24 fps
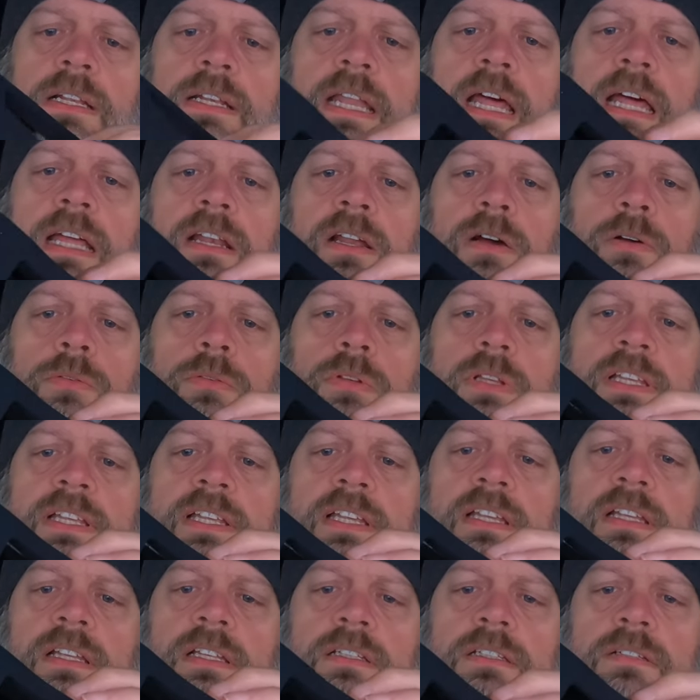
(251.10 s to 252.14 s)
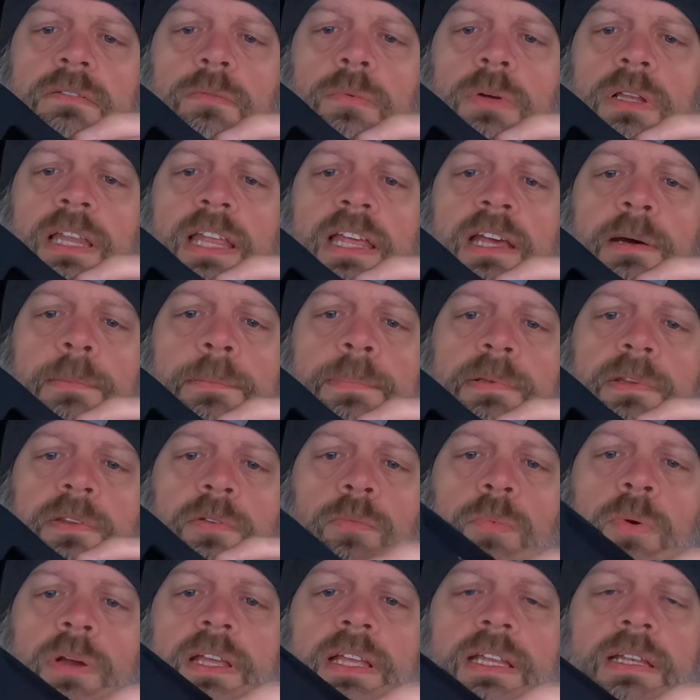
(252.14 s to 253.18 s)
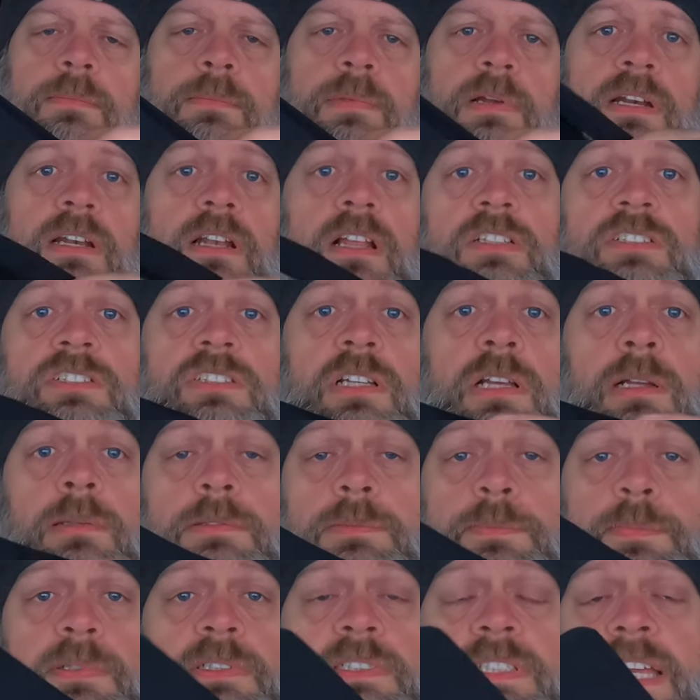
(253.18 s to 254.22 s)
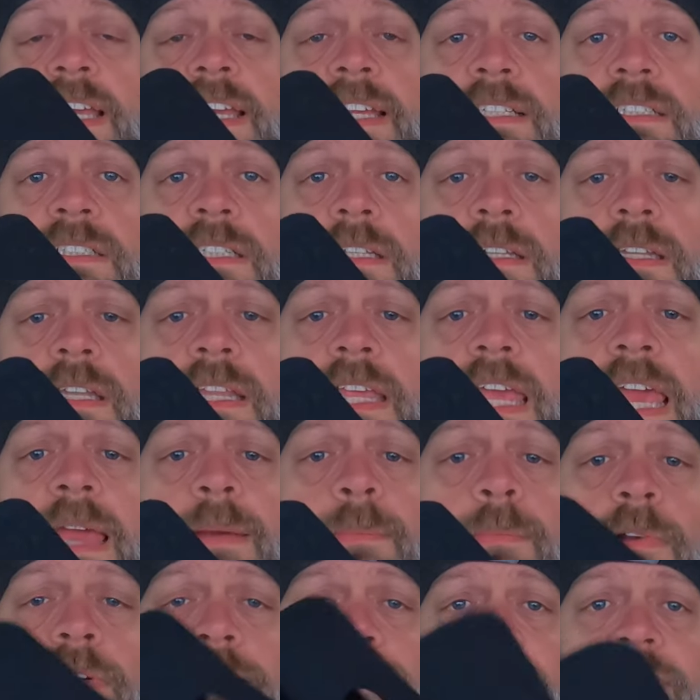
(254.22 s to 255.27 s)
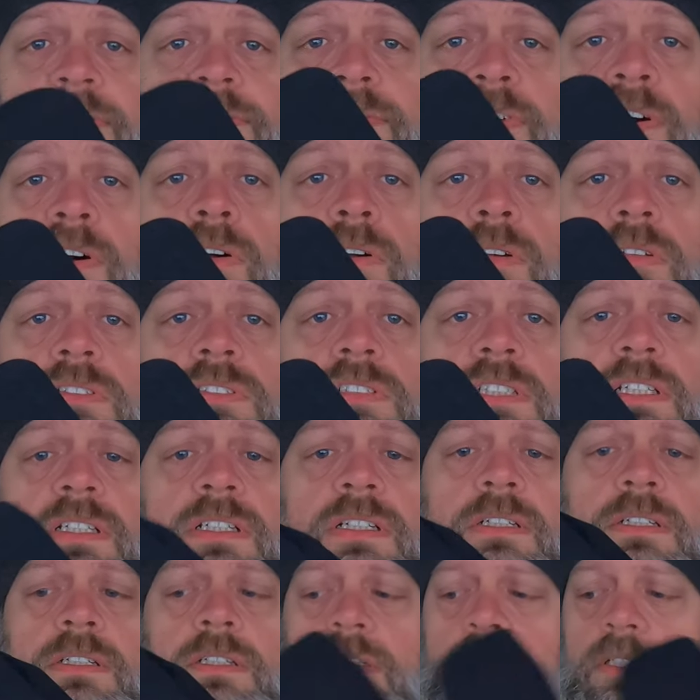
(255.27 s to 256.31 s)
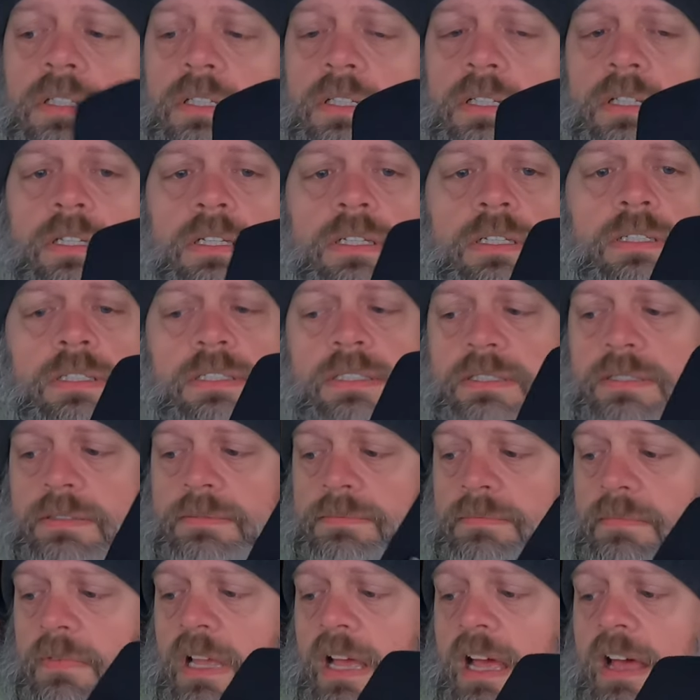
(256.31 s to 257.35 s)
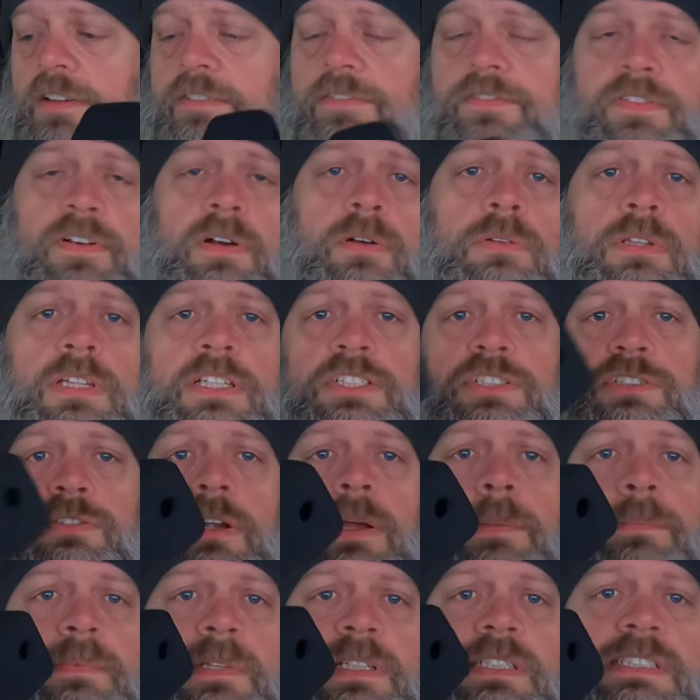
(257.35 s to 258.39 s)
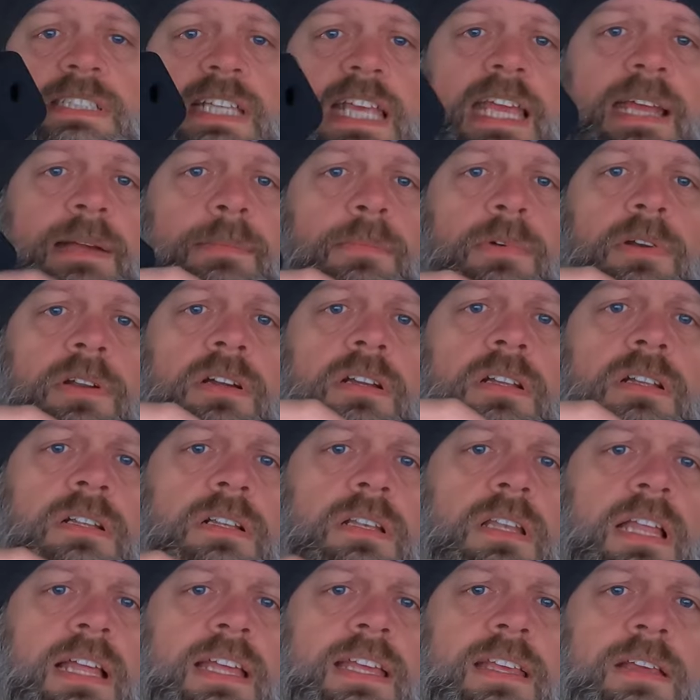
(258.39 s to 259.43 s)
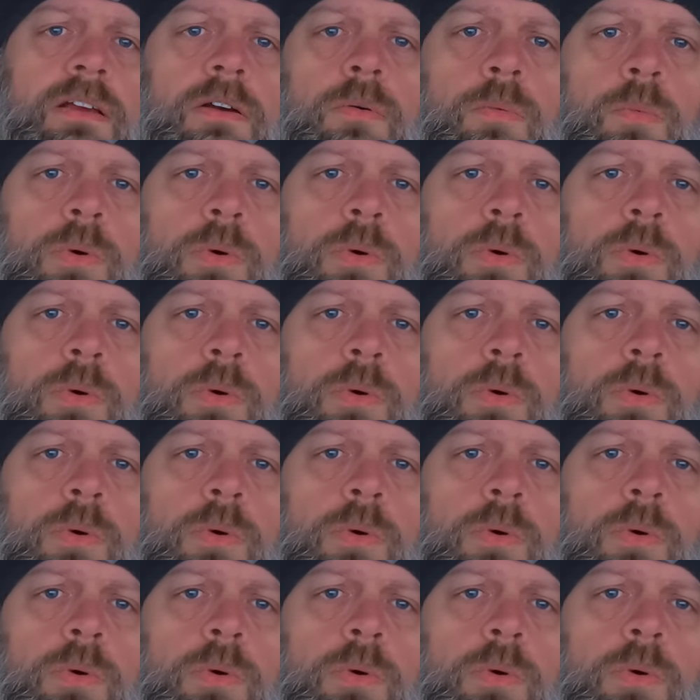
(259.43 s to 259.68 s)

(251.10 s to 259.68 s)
not only will it help with the wind, but it also helps protect the camera if it falls. I've only dropped this camera like